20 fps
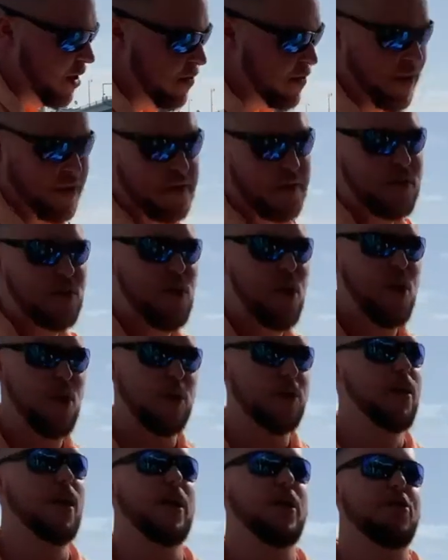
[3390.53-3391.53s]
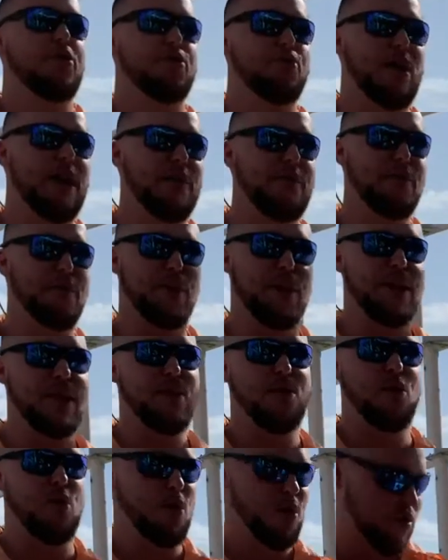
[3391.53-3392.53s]
This is called a thread
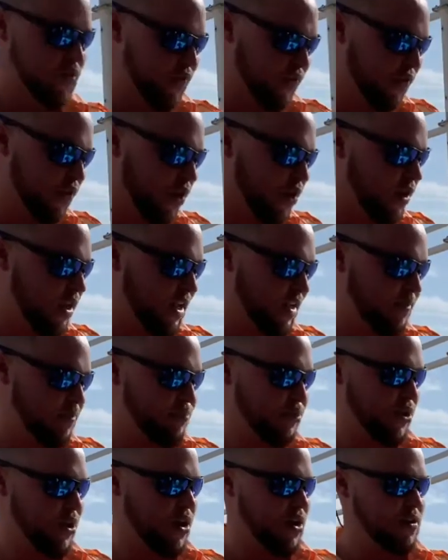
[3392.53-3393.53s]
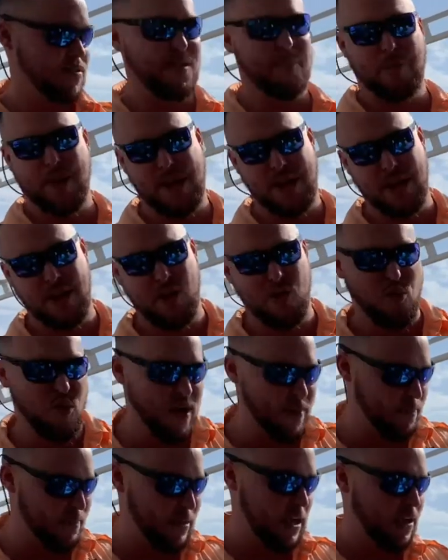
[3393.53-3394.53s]
fin or sardine plug, depending on
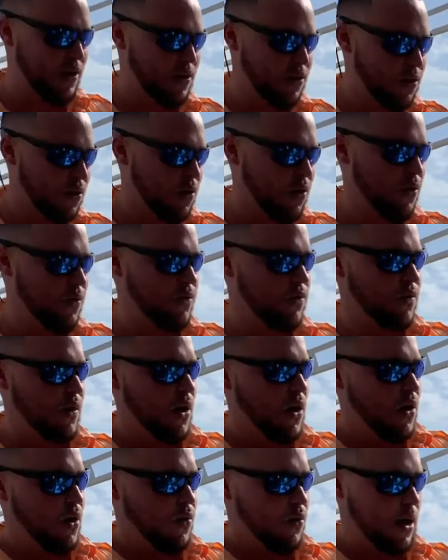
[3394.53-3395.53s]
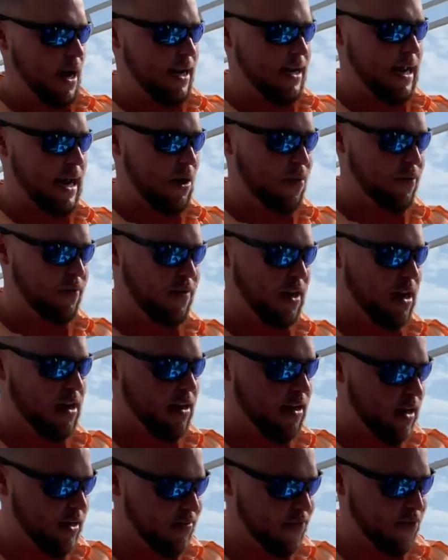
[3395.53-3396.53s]
what bait you use. Right now we've got
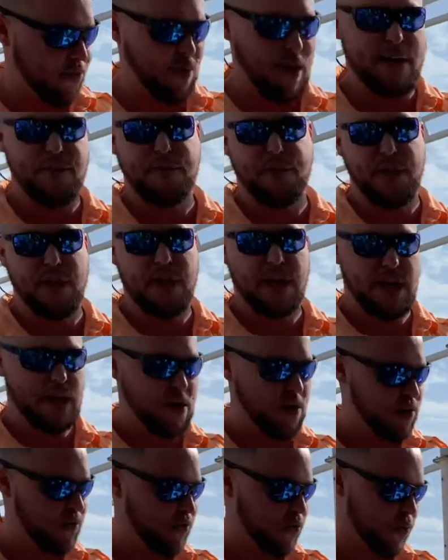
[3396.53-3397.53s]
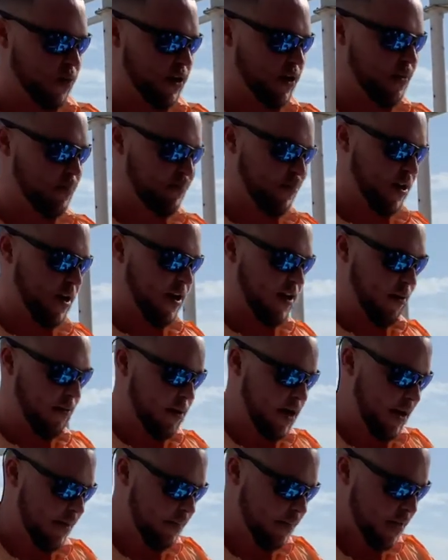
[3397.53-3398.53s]
a nice thread fin here, so we're gonna plug
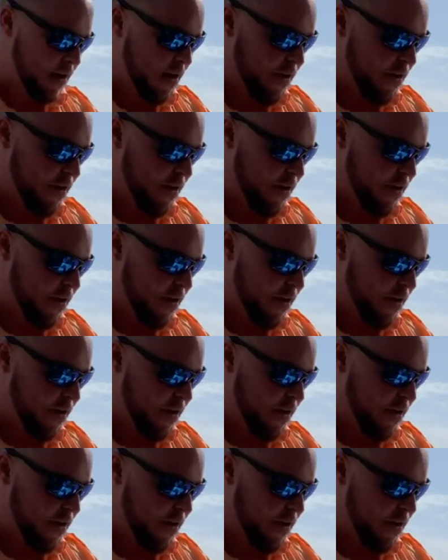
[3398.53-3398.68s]
them up.